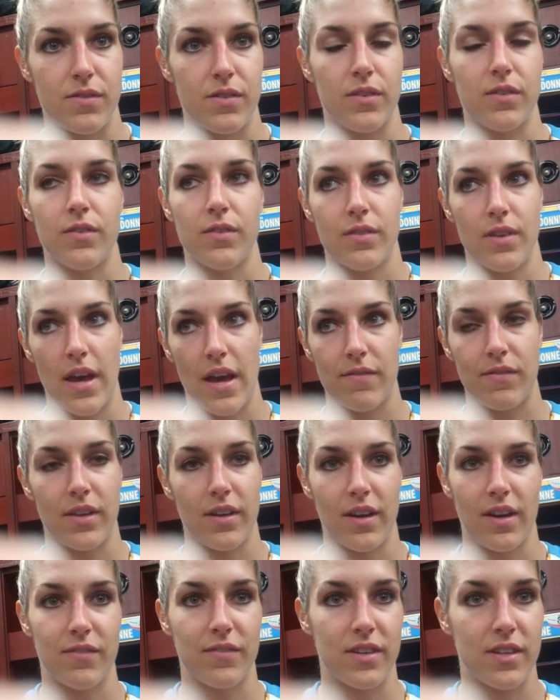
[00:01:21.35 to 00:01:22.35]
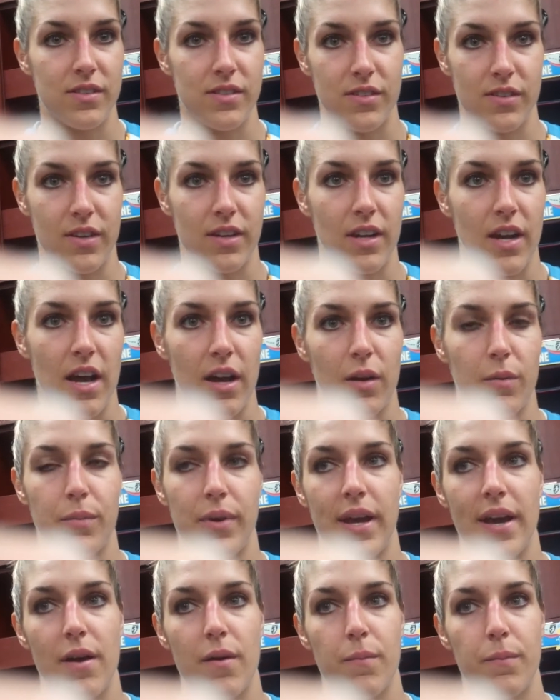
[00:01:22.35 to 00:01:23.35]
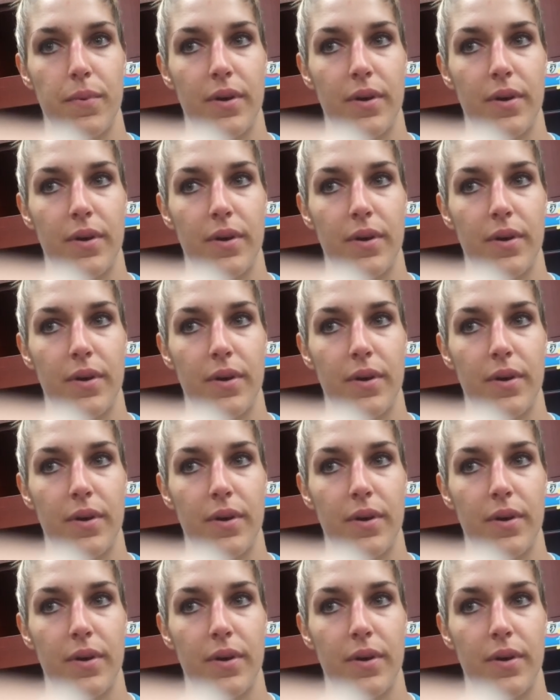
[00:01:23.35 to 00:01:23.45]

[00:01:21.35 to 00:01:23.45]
If you have the confidence, you're going to knock them down.